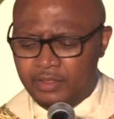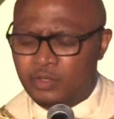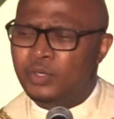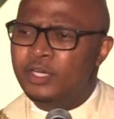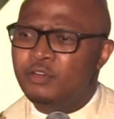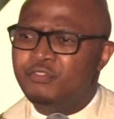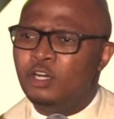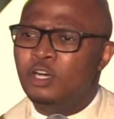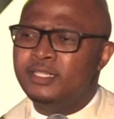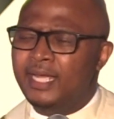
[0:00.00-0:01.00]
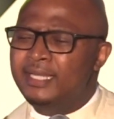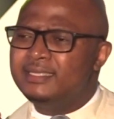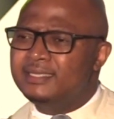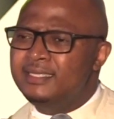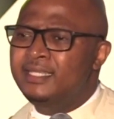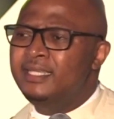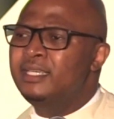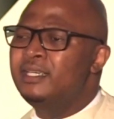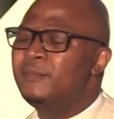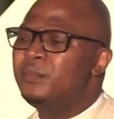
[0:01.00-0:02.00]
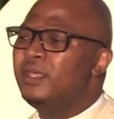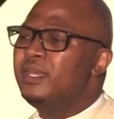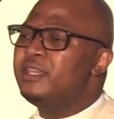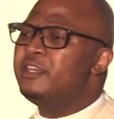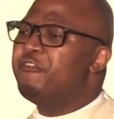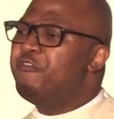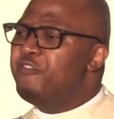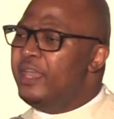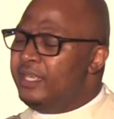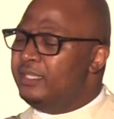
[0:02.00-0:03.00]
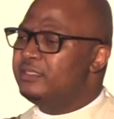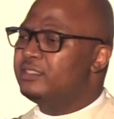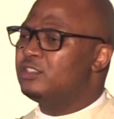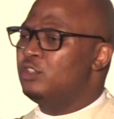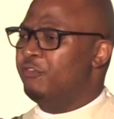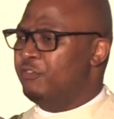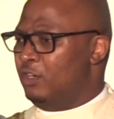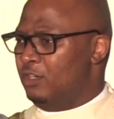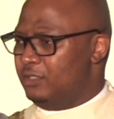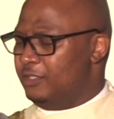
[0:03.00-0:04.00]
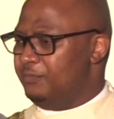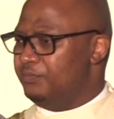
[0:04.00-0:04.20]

the Word of God and seeking the face of God.